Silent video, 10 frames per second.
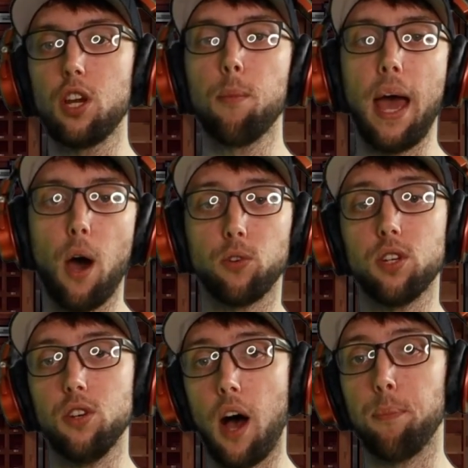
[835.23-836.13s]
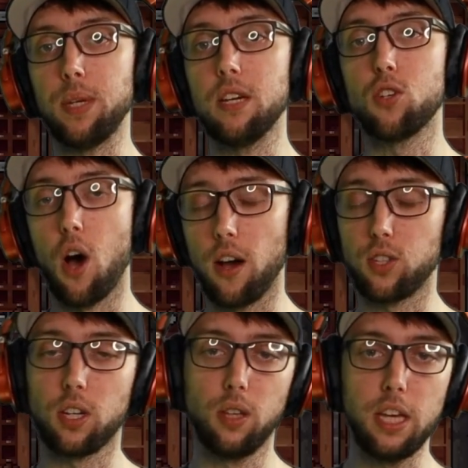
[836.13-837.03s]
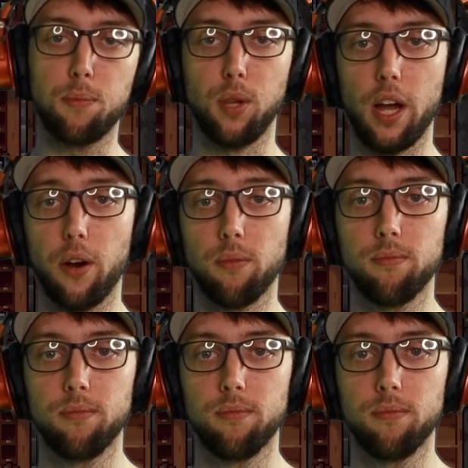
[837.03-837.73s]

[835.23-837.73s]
him how to not be a toxic League player.